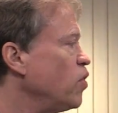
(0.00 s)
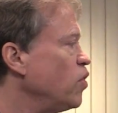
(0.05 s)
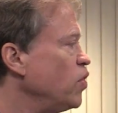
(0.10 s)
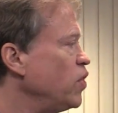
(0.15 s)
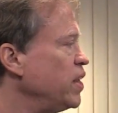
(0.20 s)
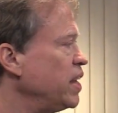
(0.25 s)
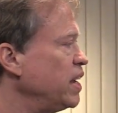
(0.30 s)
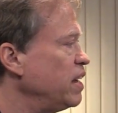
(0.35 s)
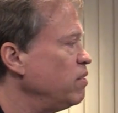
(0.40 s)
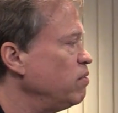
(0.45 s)

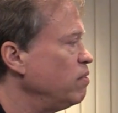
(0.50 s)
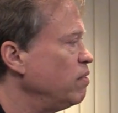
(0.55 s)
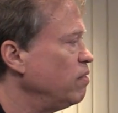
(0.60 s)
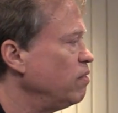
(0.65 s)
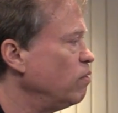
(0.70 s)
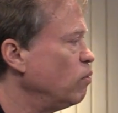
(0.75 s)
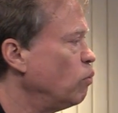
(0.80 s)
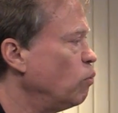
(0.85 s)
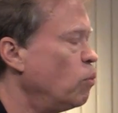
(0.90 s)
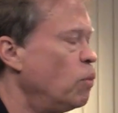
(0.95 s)
the
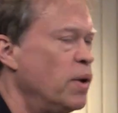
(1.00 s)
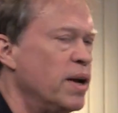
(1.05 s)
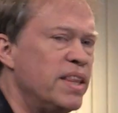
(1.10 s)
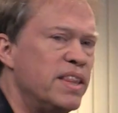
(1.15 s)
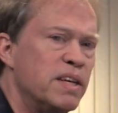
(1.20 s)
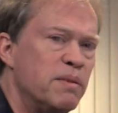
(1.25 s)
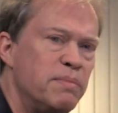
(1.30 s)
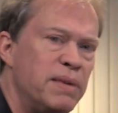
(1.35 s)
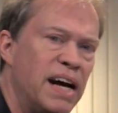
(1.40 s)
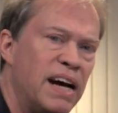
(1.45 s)

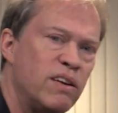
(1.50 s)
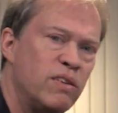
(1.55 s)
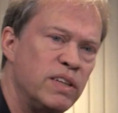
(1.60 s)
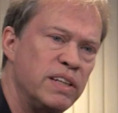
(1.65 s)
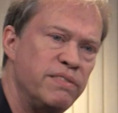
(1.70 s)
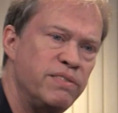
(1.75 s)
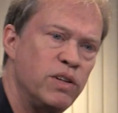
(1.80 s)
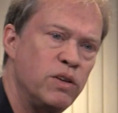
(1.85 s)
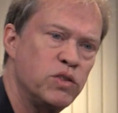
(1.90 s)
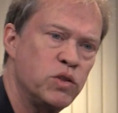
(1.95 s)
rhythm not
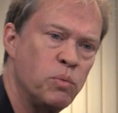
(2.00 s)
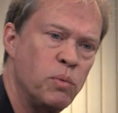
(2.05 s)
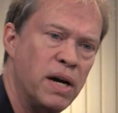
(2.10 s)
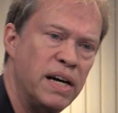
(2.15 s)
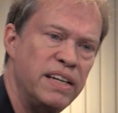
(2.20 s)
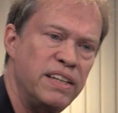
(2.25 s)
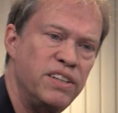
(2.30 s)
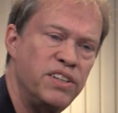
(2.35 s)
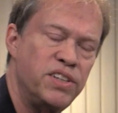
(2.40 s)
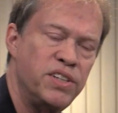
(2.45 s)
only flows
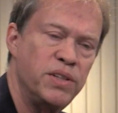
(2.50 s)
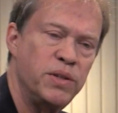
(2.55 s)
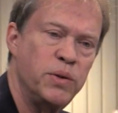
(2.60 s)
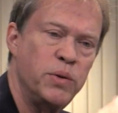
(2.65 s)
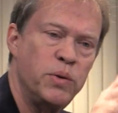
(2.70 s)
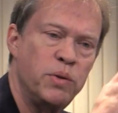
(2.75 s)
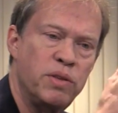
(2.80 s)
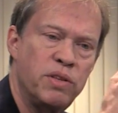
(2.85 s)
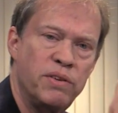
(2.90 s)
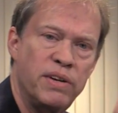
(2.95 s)
1,
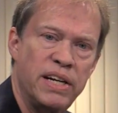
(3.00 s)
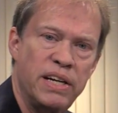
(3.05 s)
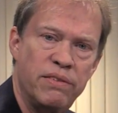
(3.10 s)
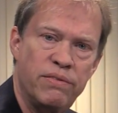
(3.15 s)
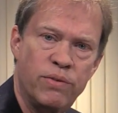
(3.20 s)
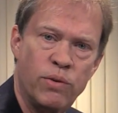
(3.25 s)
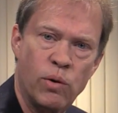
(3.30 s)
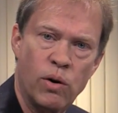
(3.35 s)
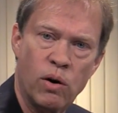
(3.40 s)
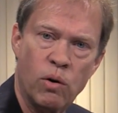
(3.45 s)
2, 3,
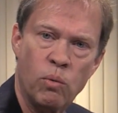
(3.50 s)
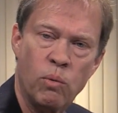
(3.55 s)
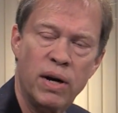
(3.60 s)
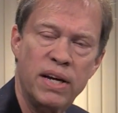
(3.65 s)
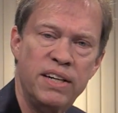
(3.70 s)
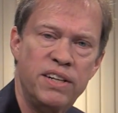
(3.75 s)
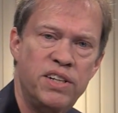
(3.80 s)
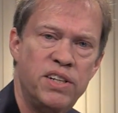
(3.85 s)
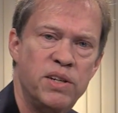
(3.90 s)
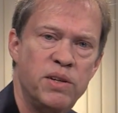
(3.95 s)
4,
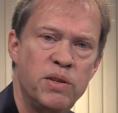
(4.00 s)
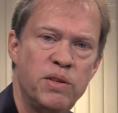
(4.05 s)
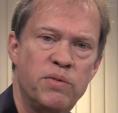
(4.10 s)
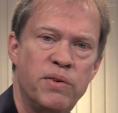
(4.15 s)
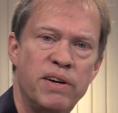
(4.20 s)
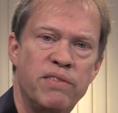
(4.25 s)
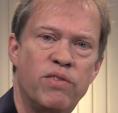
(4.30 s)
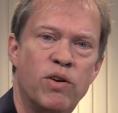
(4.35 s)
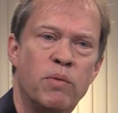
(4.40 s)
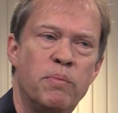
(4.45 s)
1, 2,
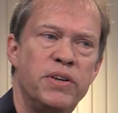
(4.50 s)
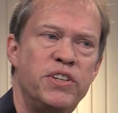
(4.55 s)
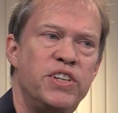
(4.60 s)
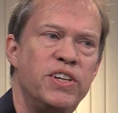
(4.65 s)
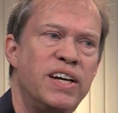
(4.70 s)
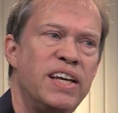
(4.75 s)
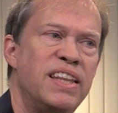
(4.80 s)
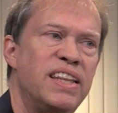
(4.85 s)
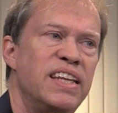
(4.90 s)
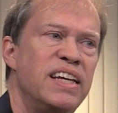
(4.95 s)
3, 4, but
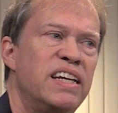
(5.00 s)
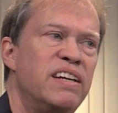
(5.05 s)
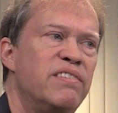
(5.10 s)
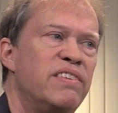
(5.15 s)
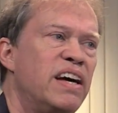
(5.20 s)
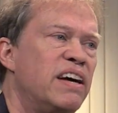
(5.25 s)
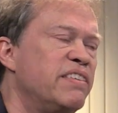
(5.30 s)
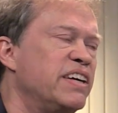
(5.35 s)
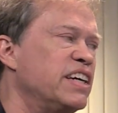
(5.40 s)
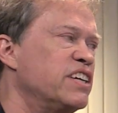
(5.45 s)
you can think
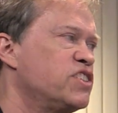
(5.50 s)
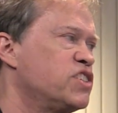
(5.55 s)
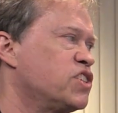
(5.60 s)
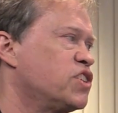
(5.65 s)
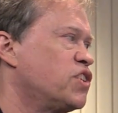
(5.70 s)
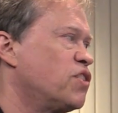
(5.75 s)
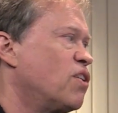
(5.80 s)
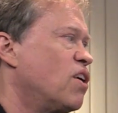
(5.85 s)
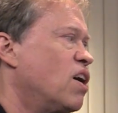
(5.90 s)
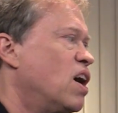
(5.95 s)
of having a
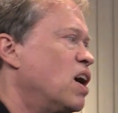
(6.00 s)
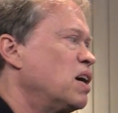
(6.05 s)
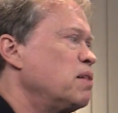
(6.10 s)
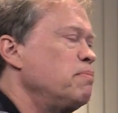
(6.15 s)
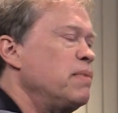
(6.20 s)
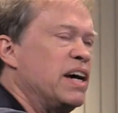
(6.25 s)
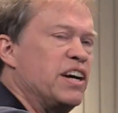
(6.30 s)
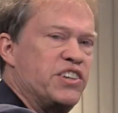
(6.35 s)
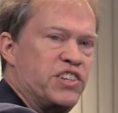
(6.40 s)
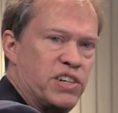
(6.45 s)
strong
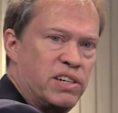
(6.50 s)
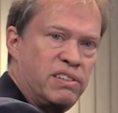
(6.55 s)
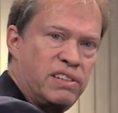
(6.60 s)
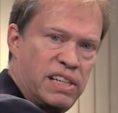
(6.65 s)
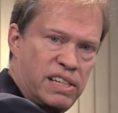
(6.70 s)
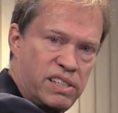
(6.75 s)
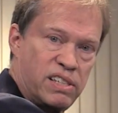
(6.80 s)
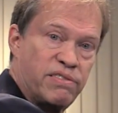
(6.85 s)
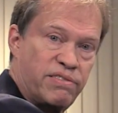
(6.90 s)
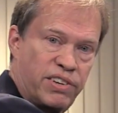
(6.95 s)
measure.
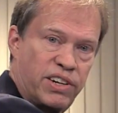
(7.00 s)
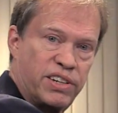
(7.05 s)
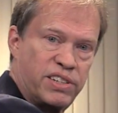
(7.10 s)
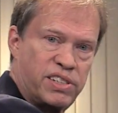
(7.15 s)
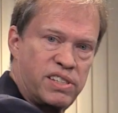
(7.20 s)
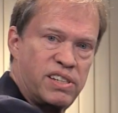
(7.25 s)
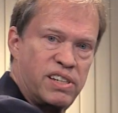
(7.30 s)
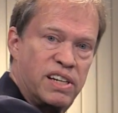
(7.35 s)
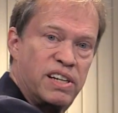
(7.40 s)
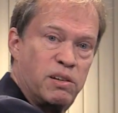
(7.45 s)
That's the
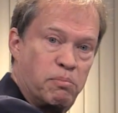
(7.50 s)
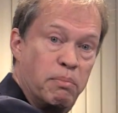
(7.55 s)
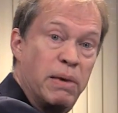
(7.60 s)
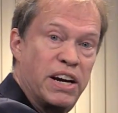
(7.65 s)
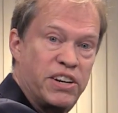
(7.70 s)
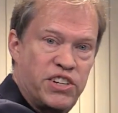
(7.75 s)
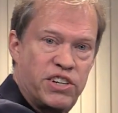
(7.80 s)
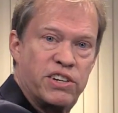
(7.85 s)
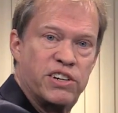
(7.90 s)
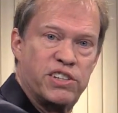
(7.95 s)
first
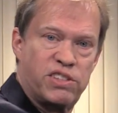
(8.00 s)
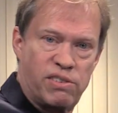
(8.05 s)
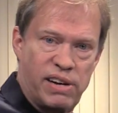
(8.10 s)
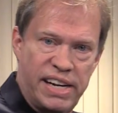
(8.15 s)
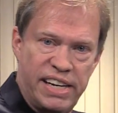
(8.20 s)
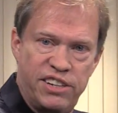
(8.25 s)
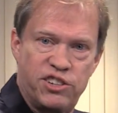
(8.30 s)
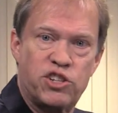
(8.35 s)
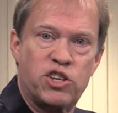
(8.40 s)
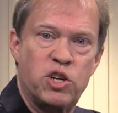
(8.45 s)
measure, is
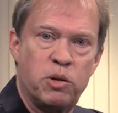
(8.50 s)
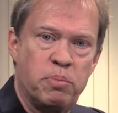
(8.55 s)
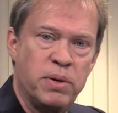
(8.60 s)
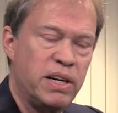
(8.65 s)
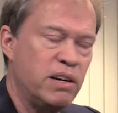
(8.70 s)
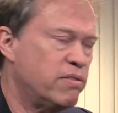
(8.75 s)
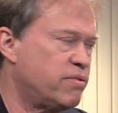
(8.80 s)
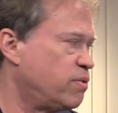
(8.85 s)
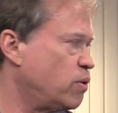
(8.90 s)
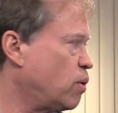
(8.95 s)
right, each
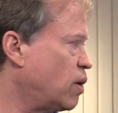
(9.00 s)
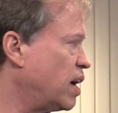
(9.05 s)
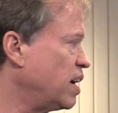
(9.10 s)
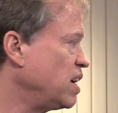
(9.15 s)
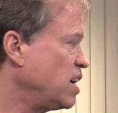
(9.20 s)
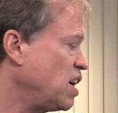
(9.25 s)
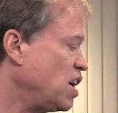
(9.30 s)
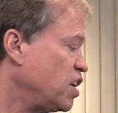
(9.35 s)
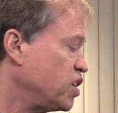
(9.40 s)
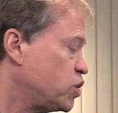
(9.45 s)
grouping of 4.
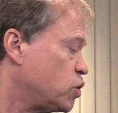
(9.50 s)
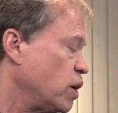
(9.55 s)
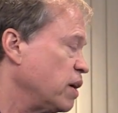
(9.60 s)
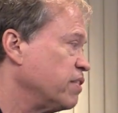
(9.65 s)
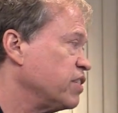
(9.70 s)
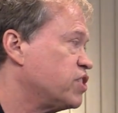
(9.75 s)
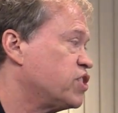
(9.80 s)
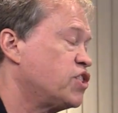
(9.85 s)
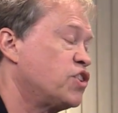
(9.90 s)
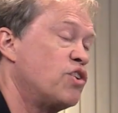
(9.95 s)
So we
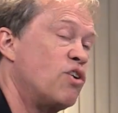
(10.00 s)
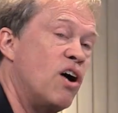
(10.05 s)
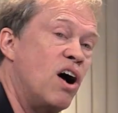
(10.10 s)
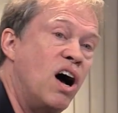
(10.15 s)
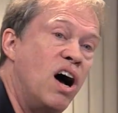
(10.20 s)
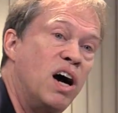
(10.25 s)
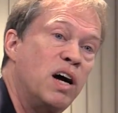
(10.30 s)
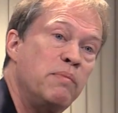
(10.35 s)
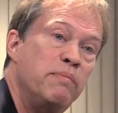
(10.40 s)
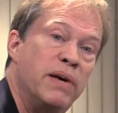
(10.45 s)
have a
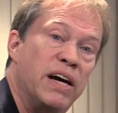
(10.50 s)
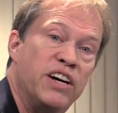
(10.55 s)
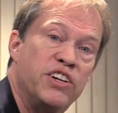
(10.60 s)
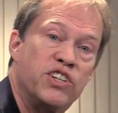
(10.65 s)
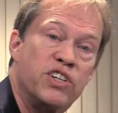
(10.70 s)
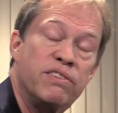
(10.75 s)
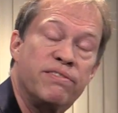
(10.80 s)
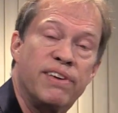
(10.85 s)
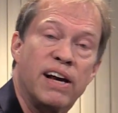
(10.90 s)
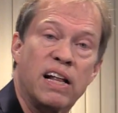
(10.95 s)
strong
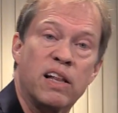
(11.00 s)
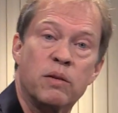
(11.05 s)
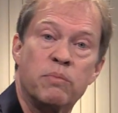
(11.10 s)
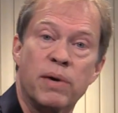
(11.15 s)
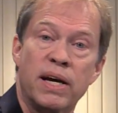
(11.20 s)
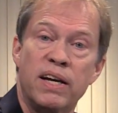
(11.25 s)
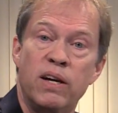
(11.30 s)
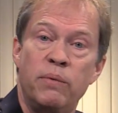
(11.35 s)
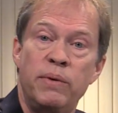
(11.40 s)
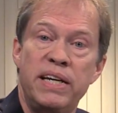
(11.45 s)
measure followed
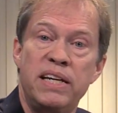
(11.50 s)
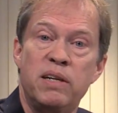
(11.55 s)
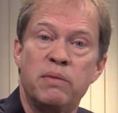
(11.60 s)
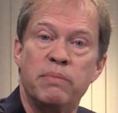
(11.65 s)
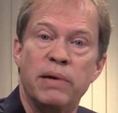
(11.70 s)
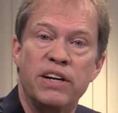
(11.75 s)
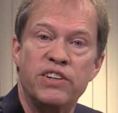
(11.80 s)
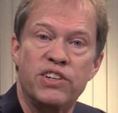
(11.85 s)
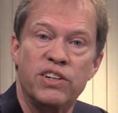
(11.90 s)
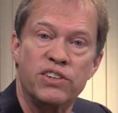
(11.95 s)
by a weak
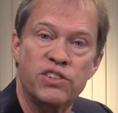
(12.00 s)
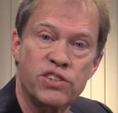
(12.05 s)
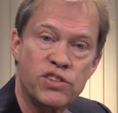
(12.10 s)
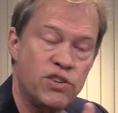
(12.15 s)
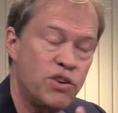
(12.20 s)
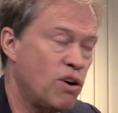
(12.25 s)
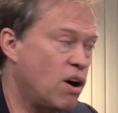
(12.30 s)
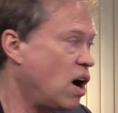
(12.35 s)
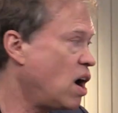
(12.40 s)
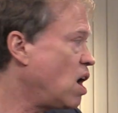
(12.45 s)
measure,
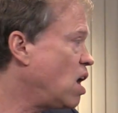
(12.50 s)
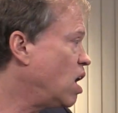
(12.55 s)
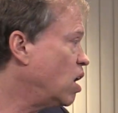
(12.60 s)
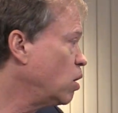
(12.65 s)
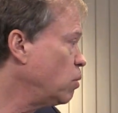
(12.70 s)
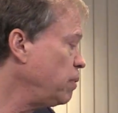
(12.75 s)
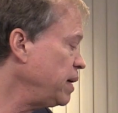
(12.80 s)
strong,